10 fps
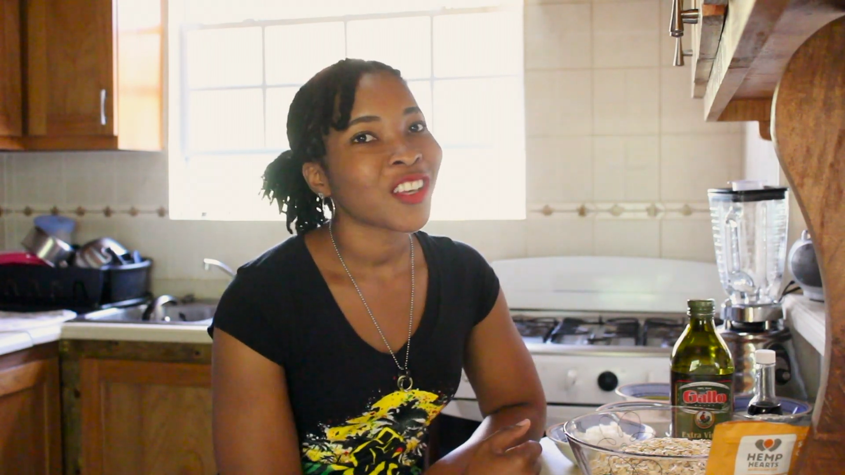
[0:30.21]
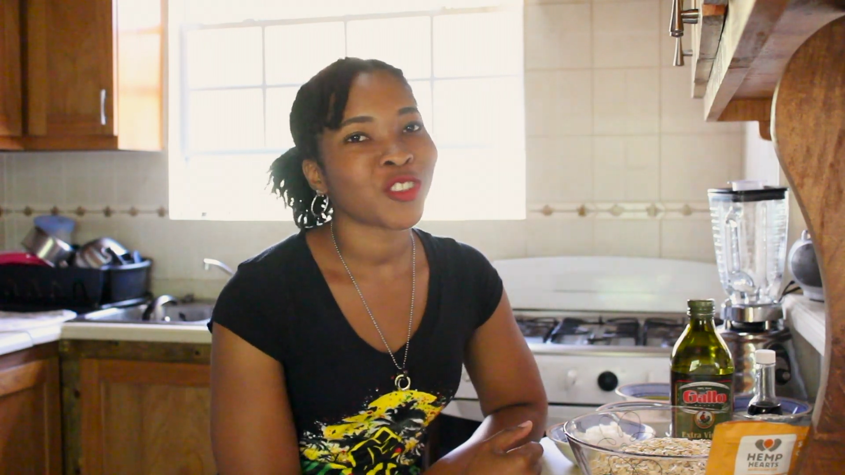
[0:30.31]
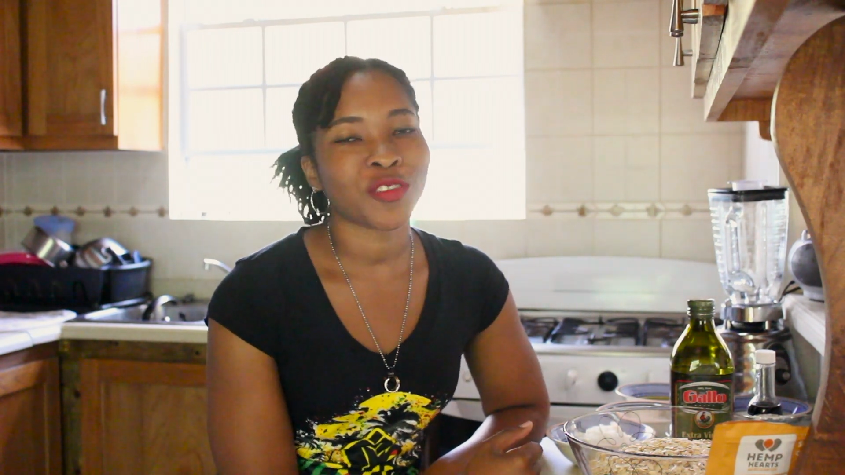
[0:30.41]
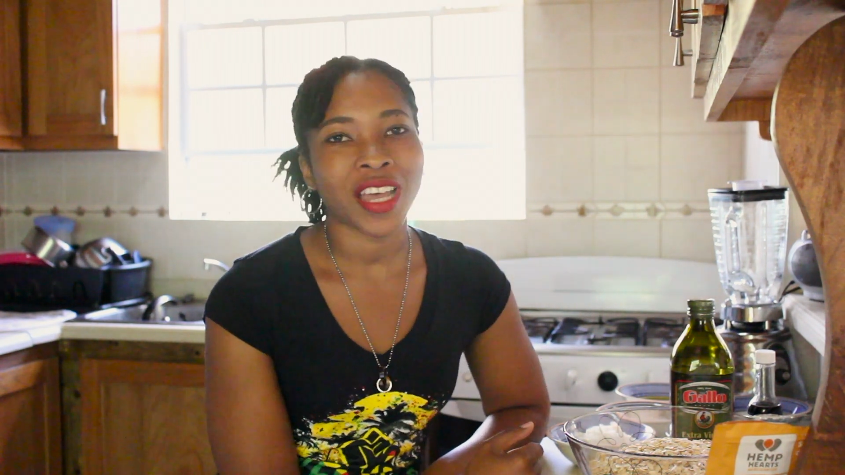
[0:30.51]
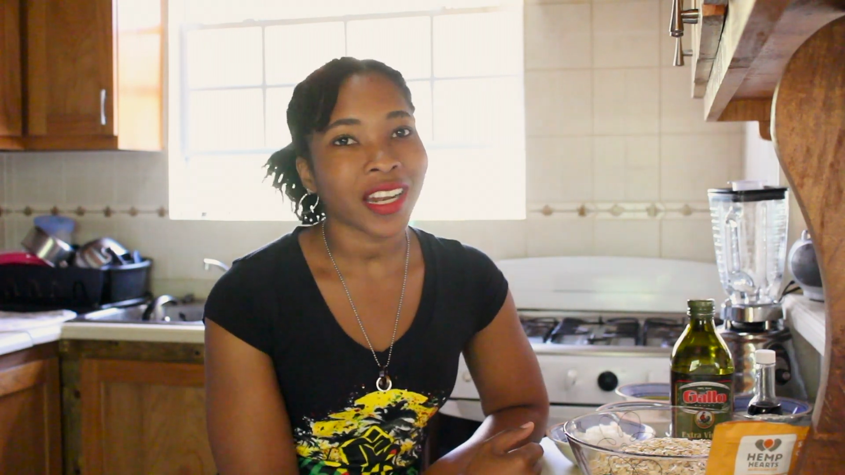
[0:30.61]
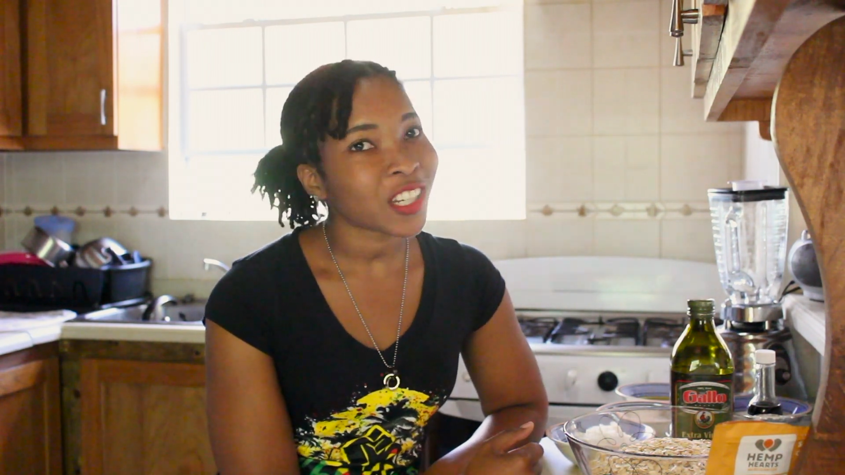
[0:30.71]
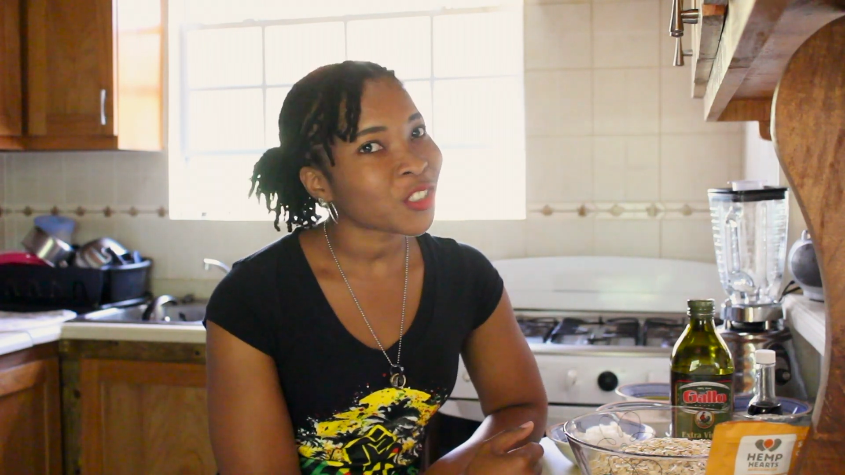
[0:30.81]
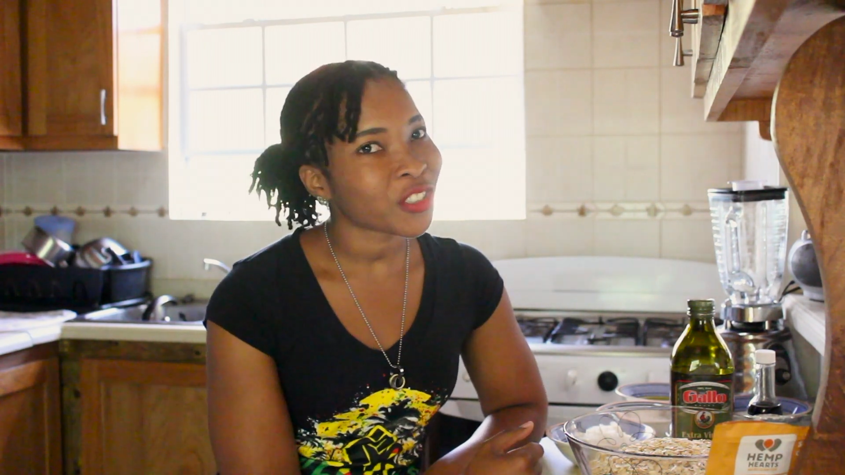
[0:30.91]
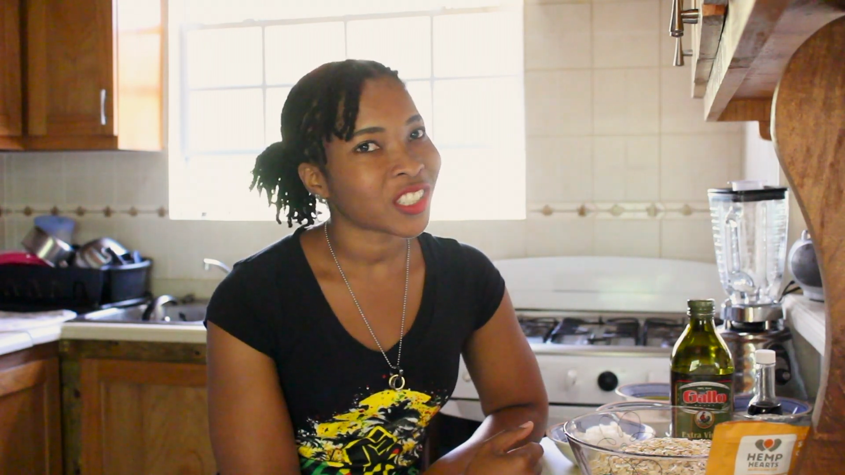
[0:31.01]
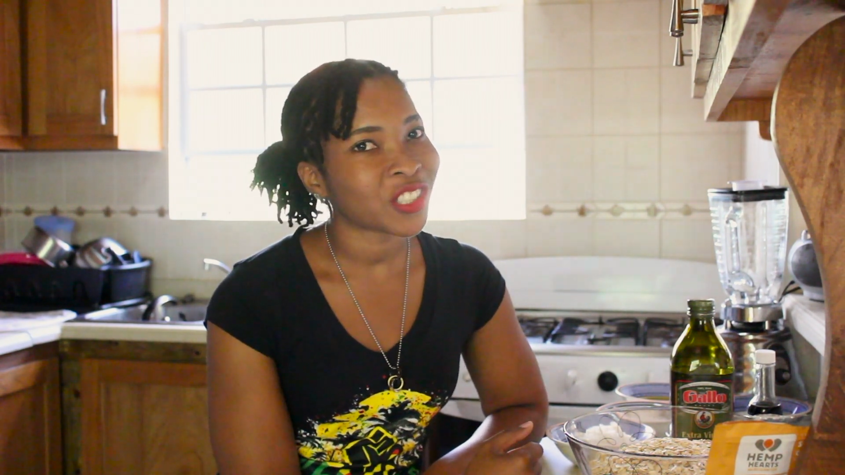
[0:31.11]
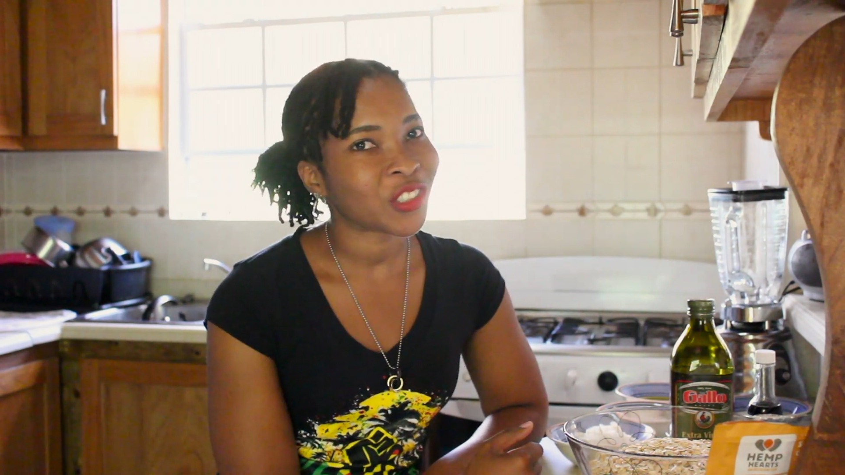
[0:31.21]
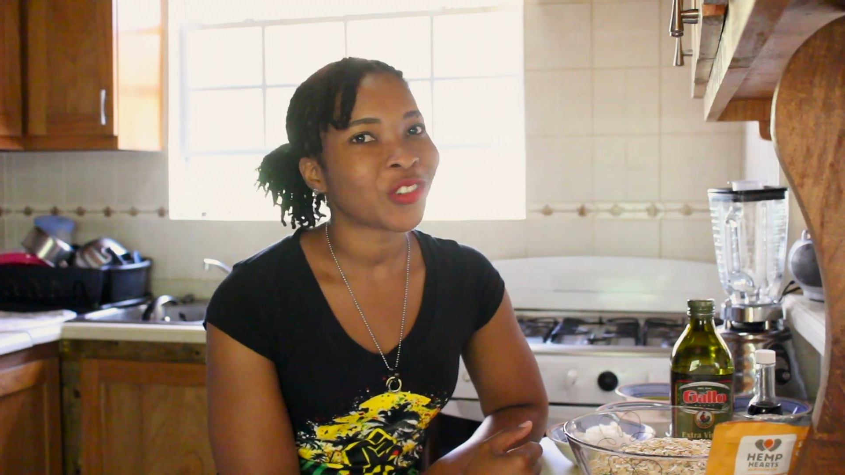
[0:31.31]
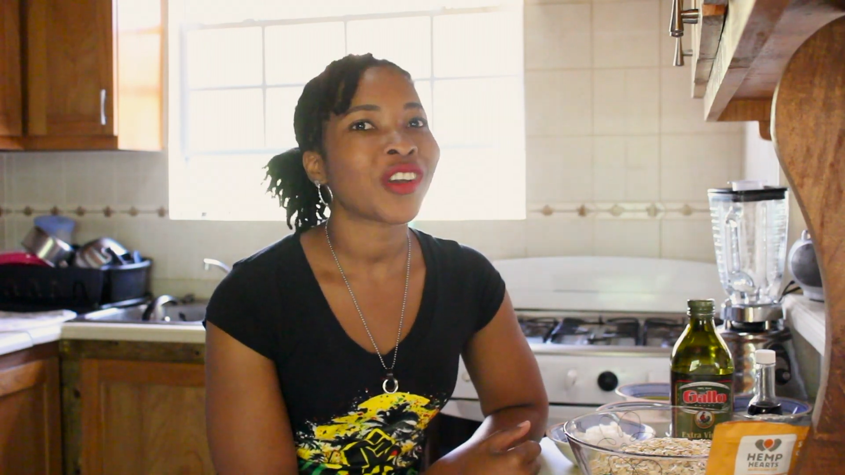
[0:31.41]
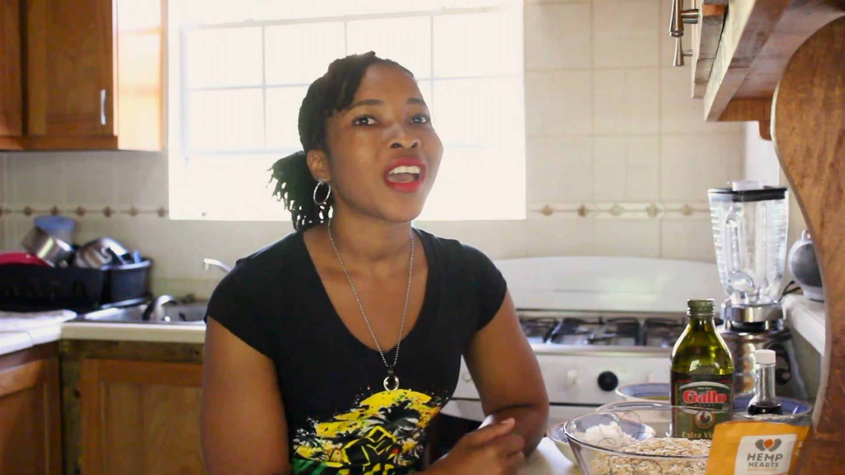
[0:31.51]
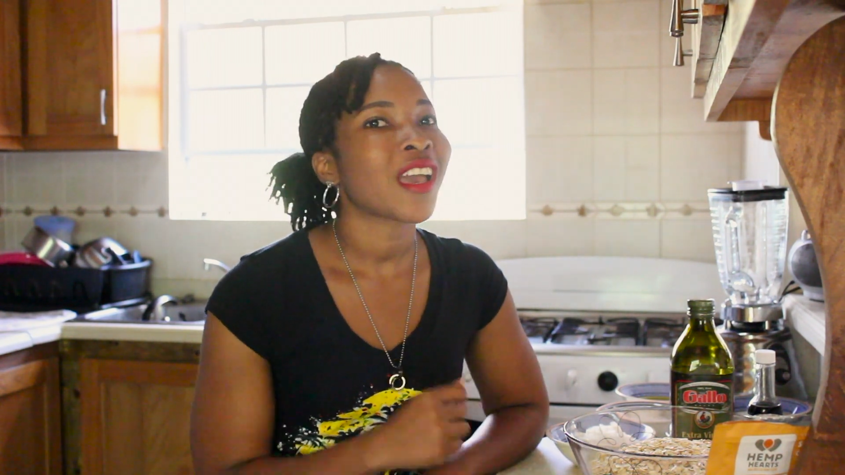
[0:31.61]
So if that interests you,